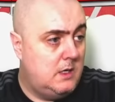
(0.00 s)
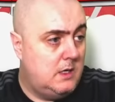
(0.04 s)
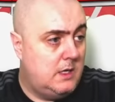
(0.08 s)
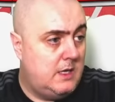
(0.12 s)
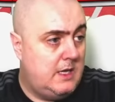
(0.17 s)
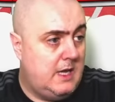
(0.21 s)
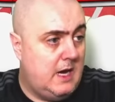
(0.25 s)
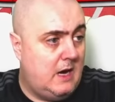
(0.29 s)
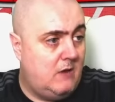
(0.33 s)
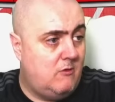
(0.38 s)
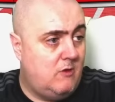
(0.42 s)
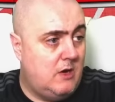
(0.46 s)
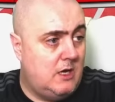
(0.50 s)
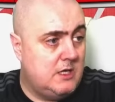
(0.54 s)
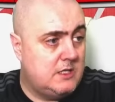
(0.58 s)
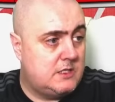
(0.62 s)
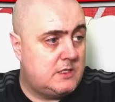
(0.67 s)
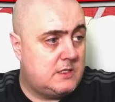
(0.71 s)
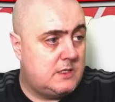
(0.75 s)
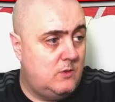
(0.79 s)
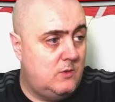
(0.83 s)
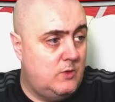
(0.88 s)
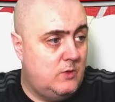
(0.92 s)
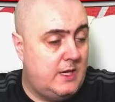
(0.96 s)

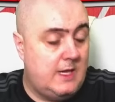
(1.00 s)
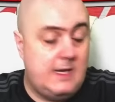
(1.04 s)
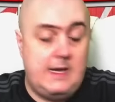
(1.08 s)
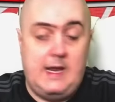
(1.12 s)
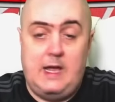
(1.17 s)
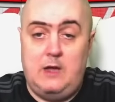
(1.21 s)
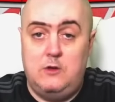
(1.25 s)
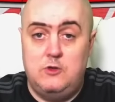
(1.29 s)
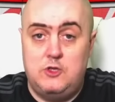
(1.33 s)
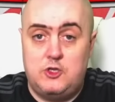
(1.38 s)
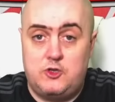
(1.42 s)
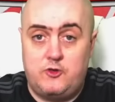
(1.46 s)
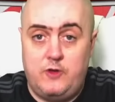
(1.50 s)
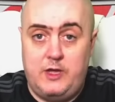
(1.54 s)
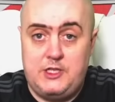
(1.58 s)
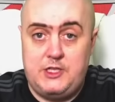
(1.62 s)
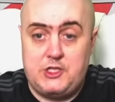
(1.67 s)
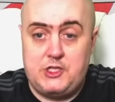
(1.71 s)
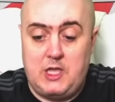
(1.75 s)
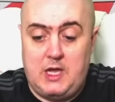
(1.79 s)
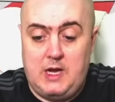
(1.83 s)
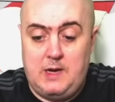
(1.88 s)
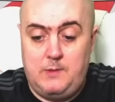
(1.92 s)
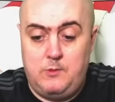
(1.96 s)
Yaros, with an
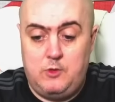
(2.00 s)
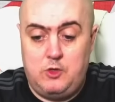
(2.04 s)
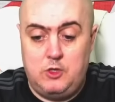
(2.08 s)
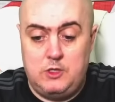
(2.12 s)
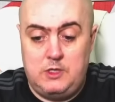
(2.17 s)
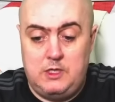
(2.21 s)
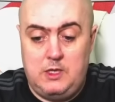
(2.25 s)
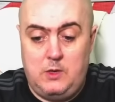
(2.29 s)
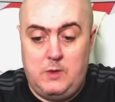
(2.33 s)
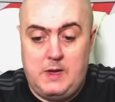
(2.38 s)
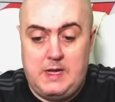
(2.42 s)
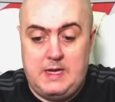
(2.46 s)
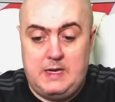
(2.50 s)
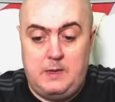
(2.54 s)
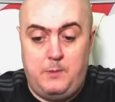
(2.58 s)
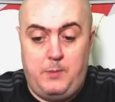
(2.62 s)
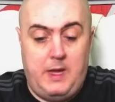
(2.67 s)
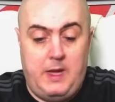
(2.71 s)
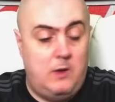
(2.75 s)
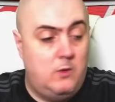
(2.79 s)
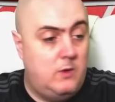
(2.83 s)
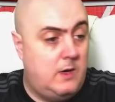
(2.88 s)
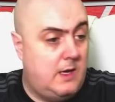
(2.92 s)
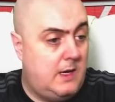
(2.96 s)
outstretched arm, couldn't do anything
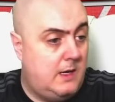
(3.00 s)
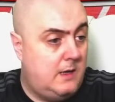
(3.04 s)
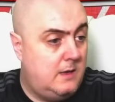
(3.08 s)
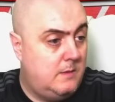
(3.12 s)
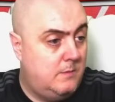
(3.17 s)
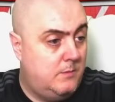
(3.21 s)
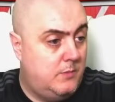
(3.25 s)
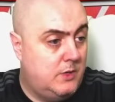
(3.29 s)
about it.